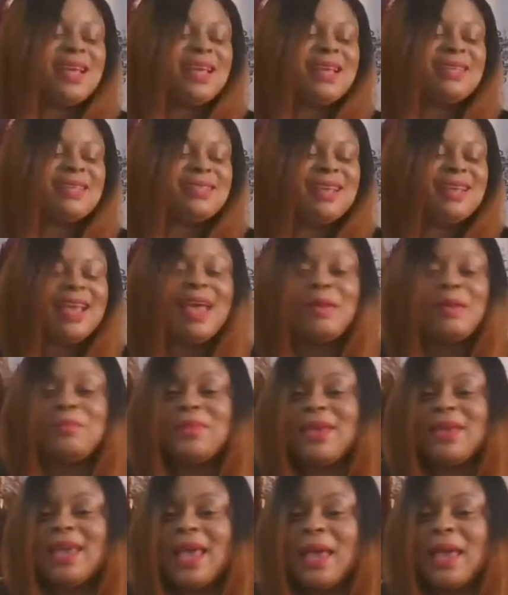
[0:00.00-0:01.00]
the
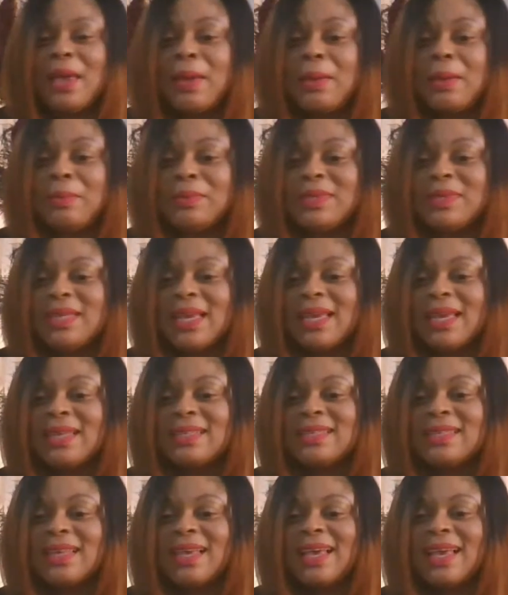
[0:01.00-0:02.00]
chess
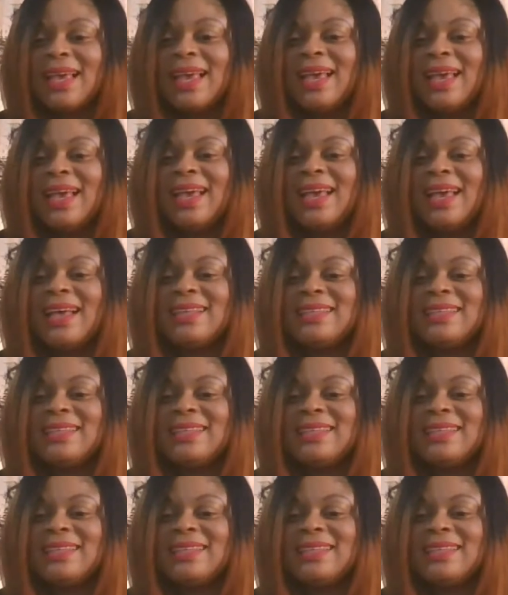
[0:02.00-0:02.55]
game, chess